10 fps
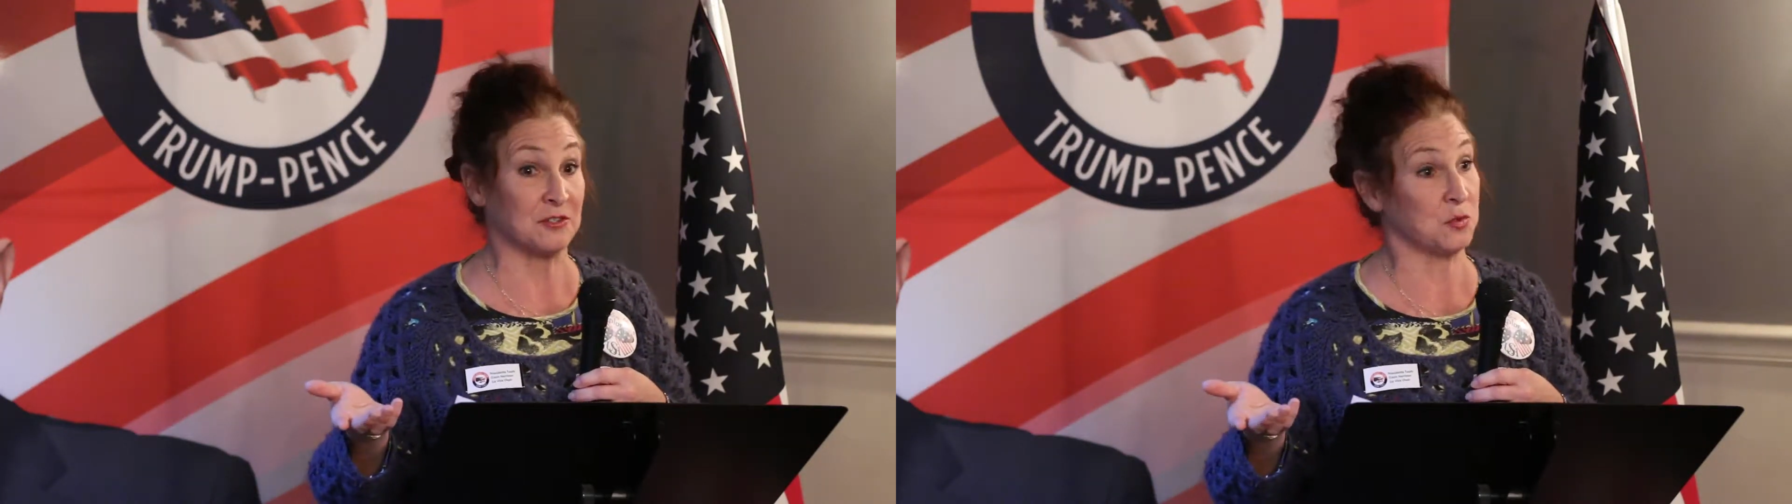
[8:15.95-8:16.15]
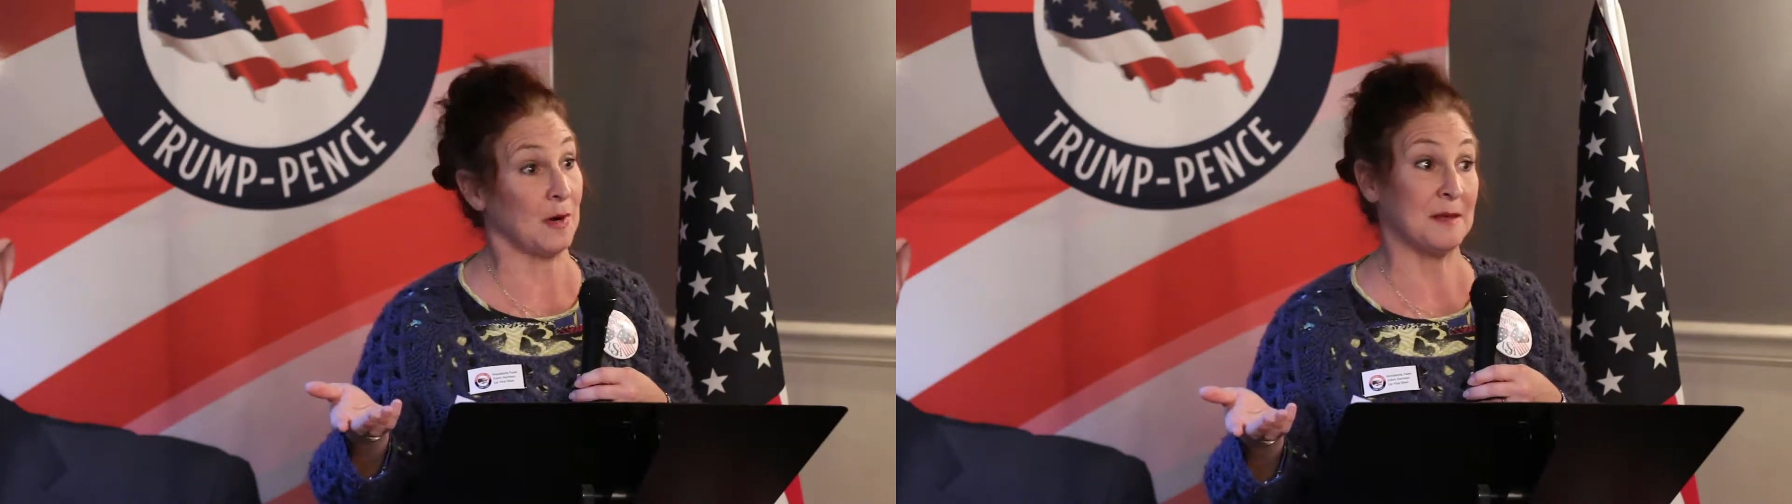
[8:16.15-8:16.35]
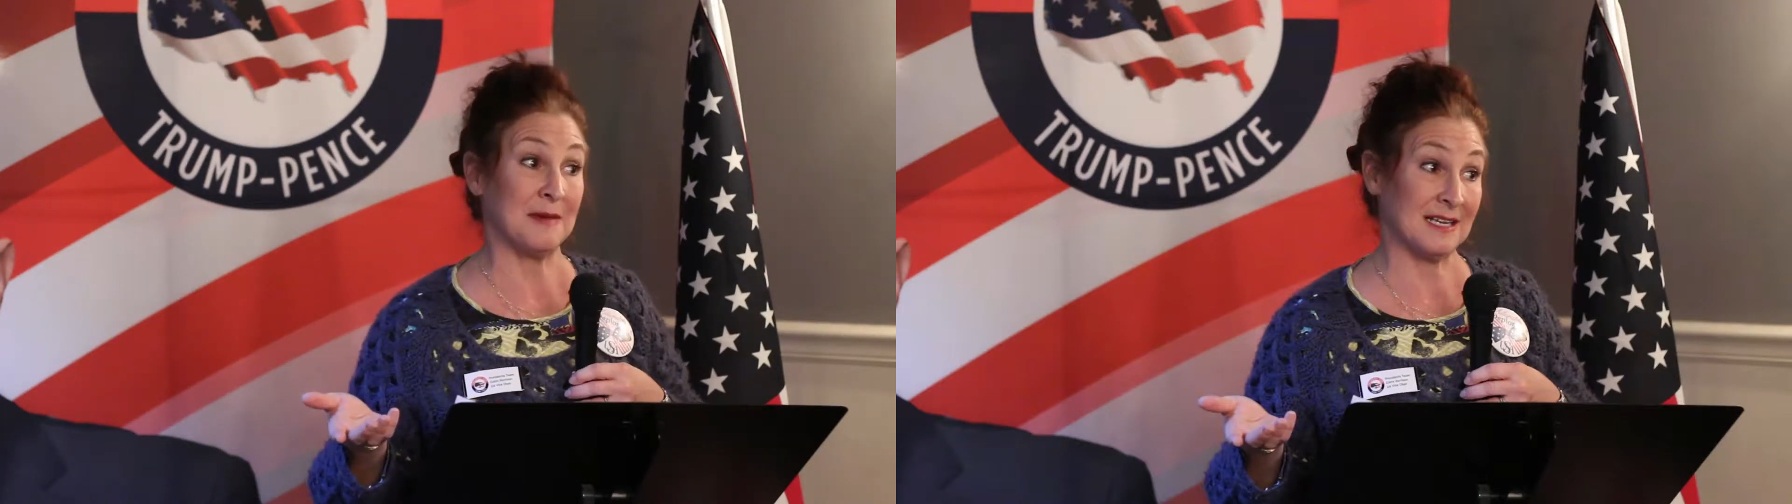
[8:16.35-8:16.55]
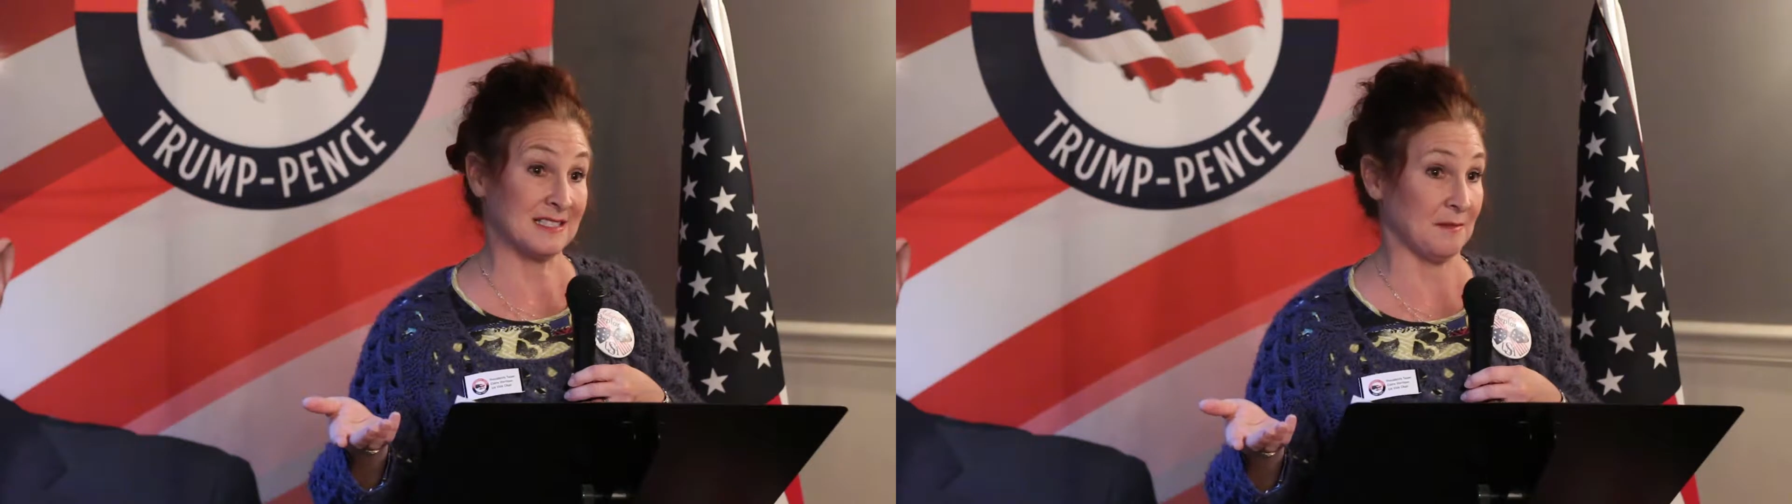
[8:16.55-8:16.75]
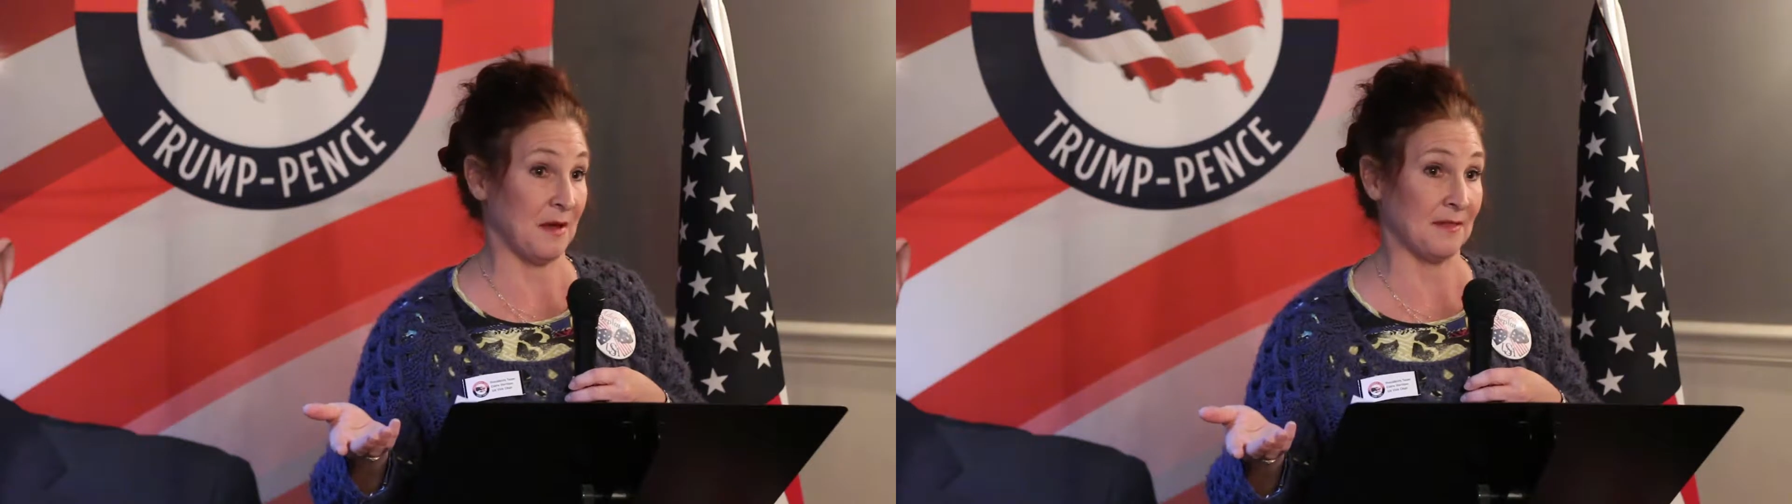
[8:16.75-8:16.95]
or 20
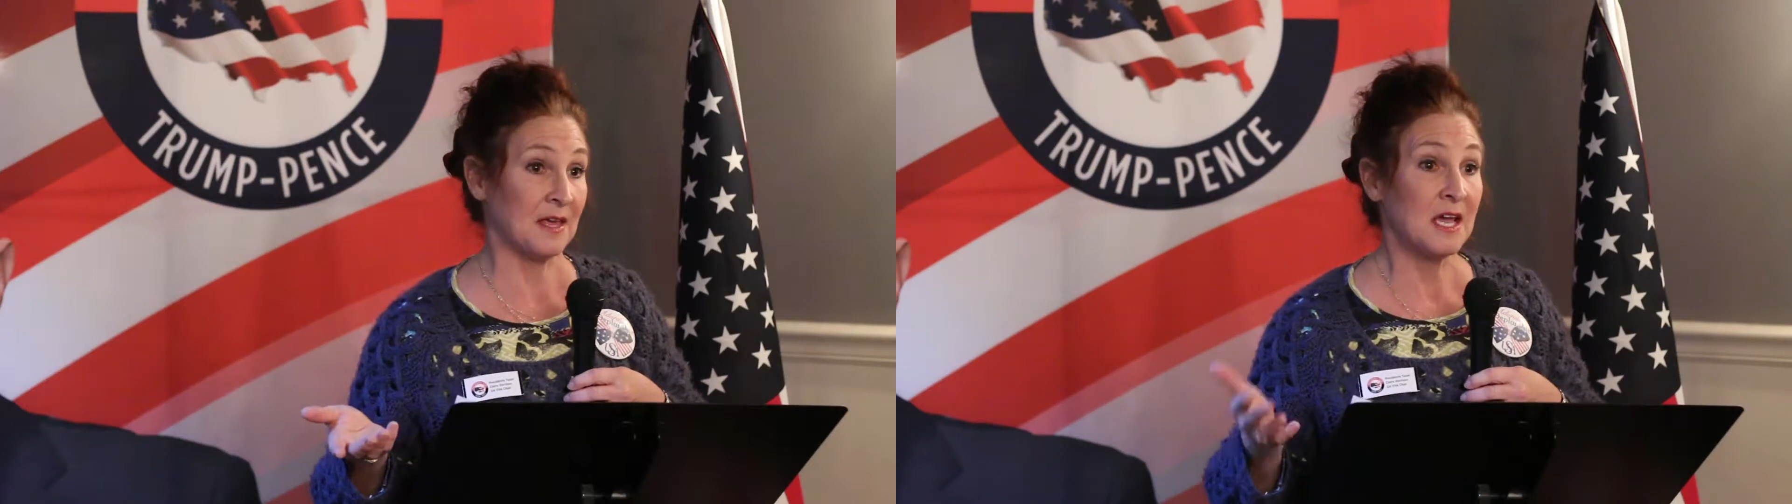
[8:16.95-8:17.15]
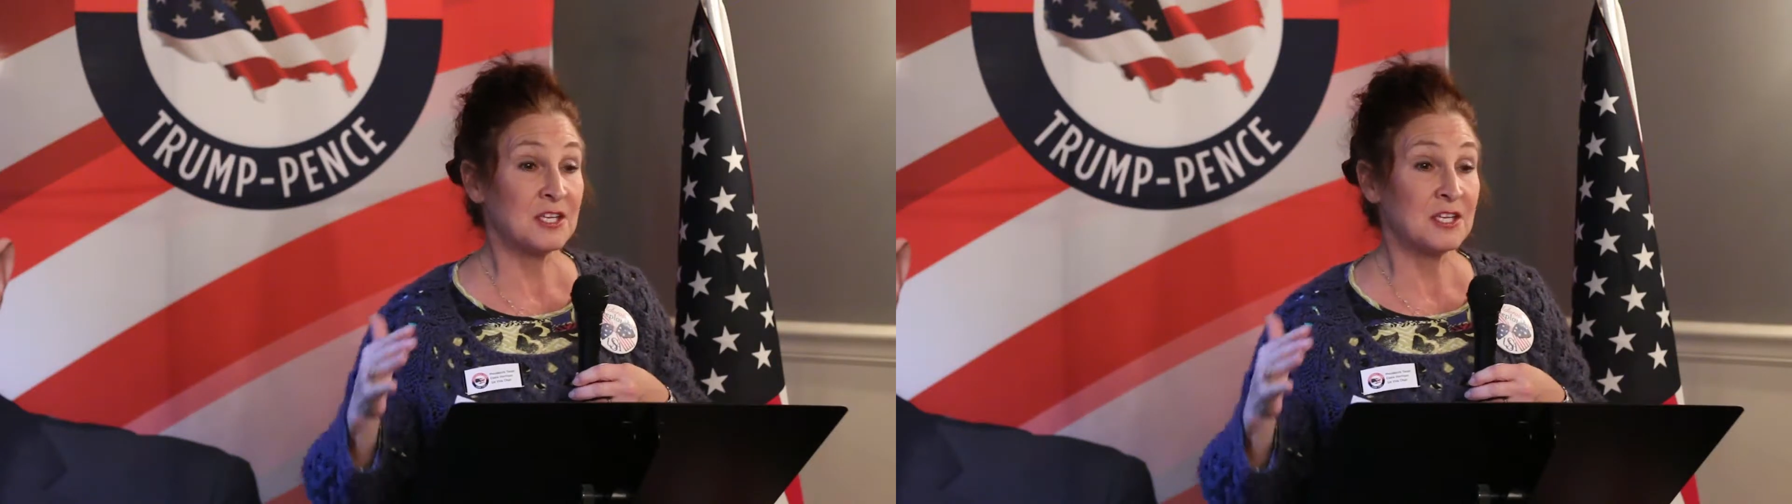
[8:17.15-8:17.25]
minutes a month.